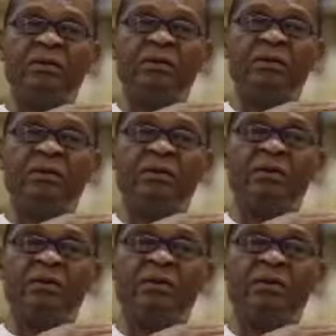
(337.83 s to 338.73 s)

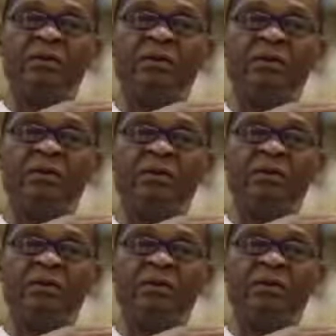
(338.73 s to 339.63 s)

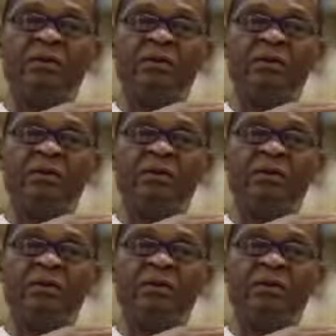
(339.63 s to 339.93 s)
[no speech]